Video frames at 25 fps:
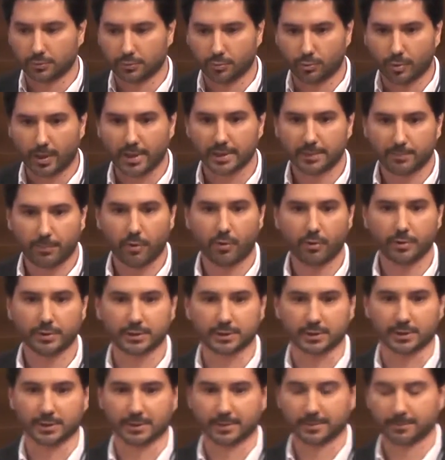the right
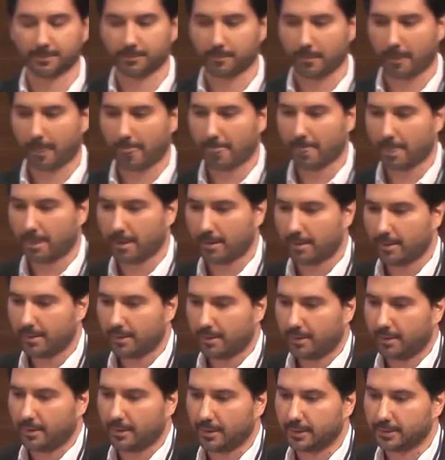person.
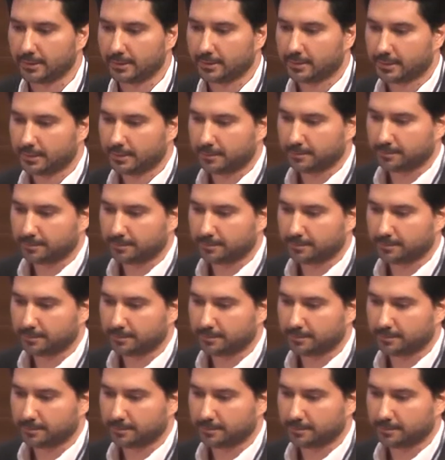And